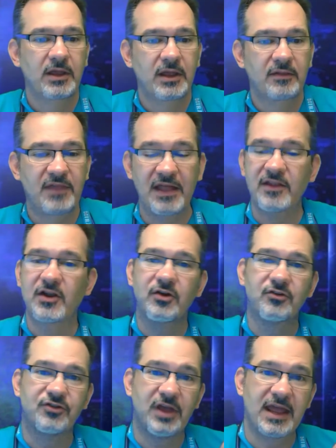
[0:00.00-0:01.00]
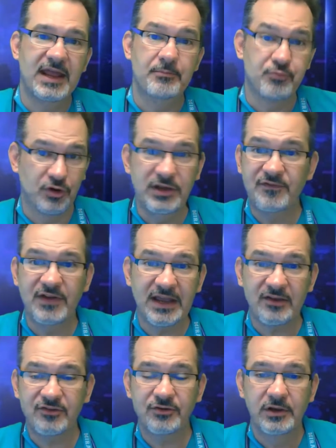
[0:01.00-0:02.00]
Then there's a
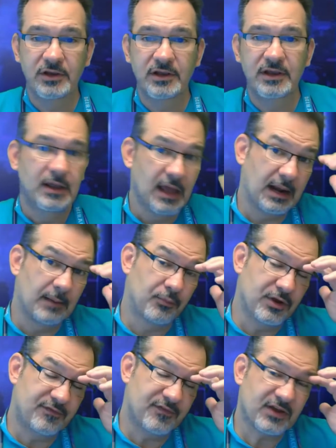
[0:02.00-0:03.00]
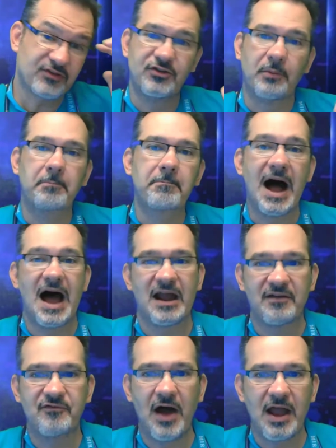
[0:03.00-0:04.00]
prefix, and a prefix is a
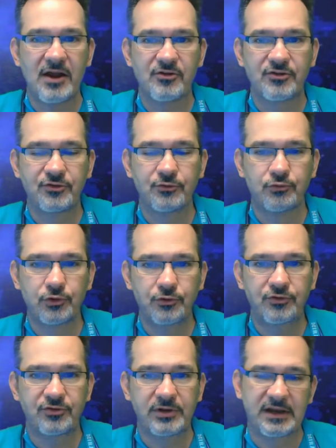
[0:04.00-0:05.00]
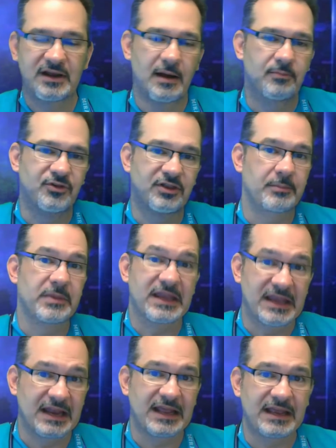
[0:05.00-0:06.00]
modifier to the root. It comes at the
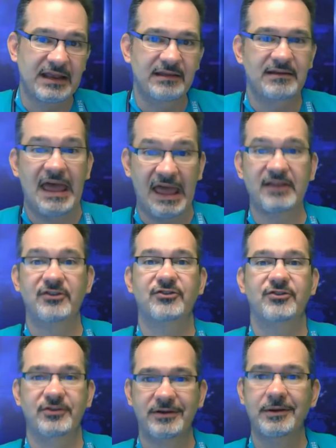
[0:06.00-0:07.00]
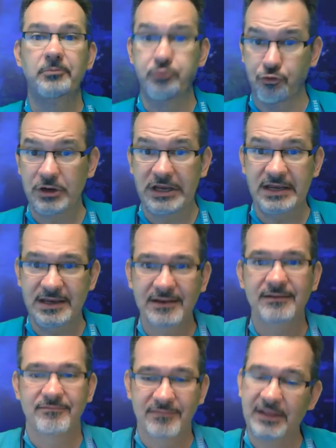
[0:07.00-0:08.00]
beginning, hence pre,
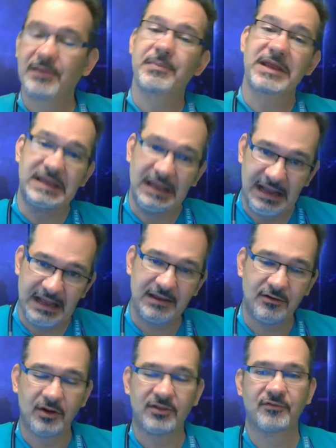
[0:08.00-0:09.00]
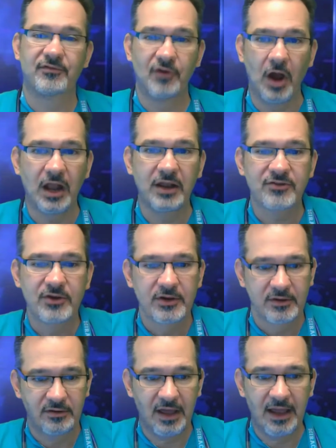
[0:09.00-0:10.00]
at the beginning or at the front,
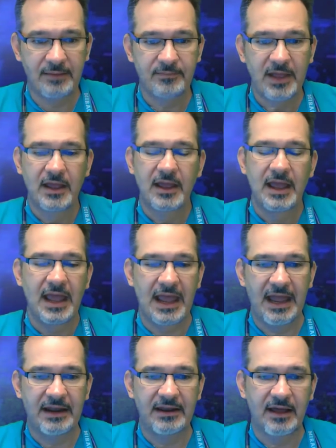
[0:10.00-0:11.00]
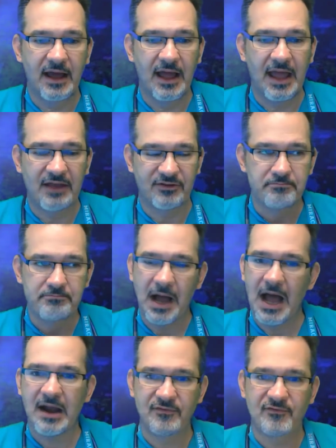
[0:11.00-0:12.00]
okay? And as a
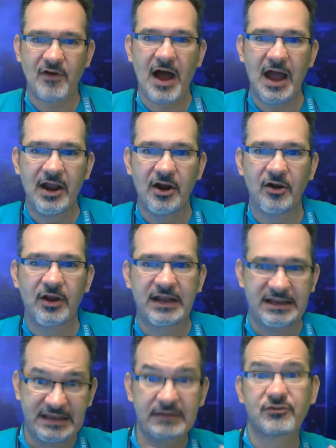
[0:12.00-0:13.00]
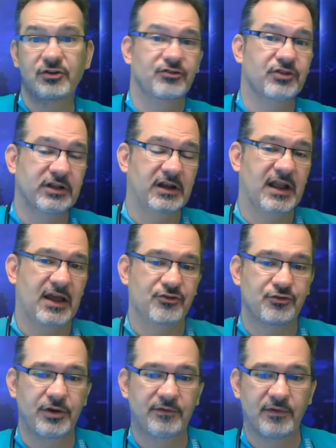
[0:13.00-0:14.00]
modifier, it gives us a little
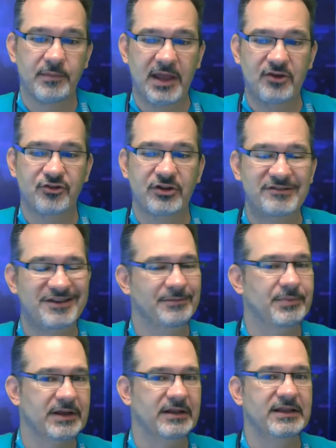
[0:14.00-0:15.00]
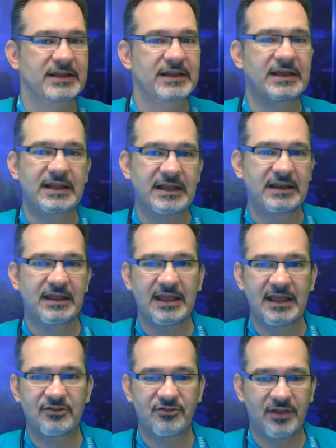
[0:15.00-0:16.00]
extra information. Typically, it
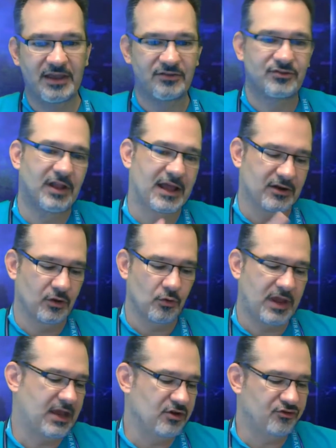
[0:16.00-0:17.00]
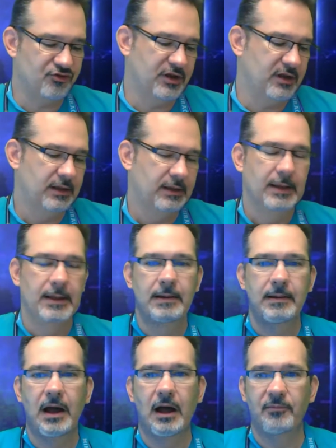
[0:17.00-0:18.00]
indicates things like location,
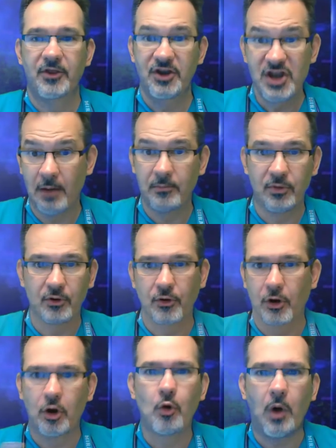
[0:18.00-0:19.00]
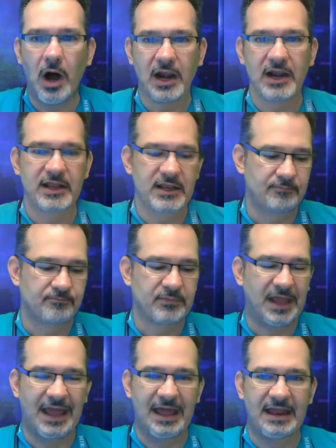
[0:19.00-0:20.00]
the number or quantity,
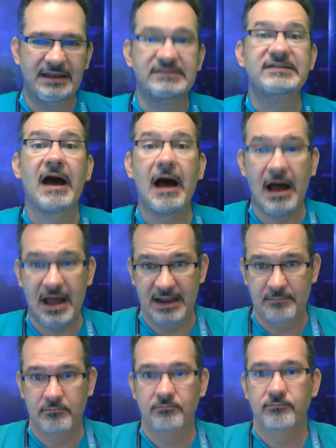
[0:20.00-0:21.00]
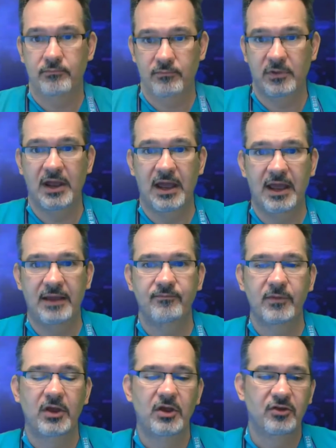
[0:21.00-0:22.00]
and time, okay?
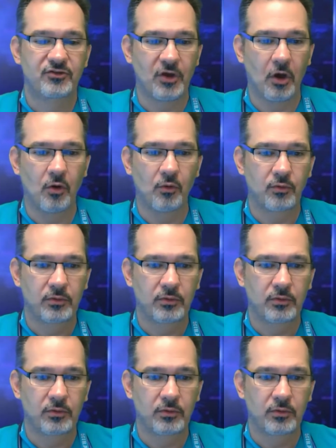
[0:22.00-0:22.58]
So